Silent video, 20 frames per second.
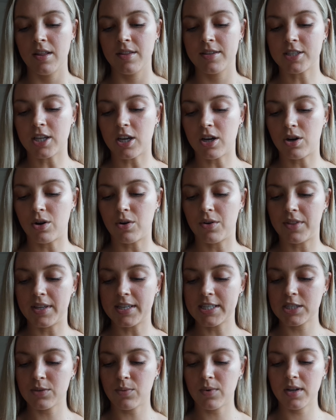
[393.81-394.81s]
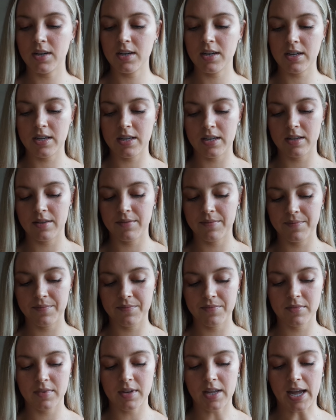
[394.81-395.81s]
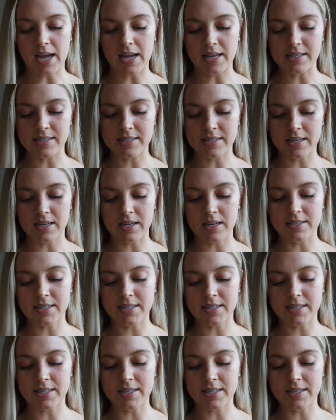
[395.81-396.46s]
So this one has,